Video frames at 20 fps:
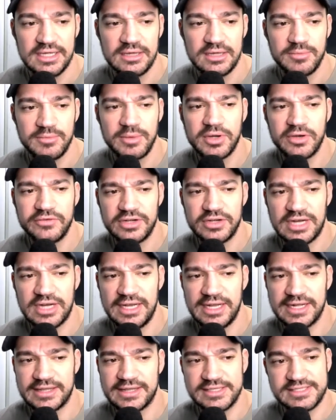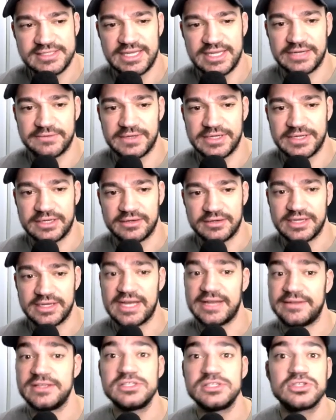But I'll go over here. I like this setting right here.
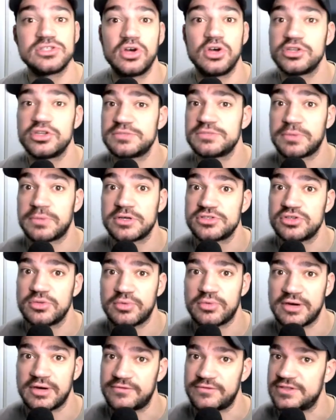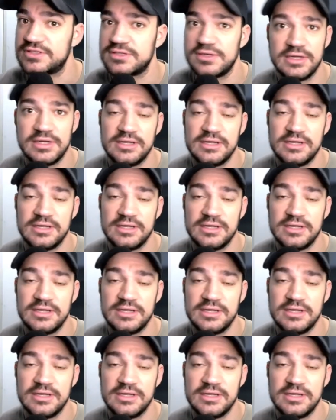Again, this is all just personal preference.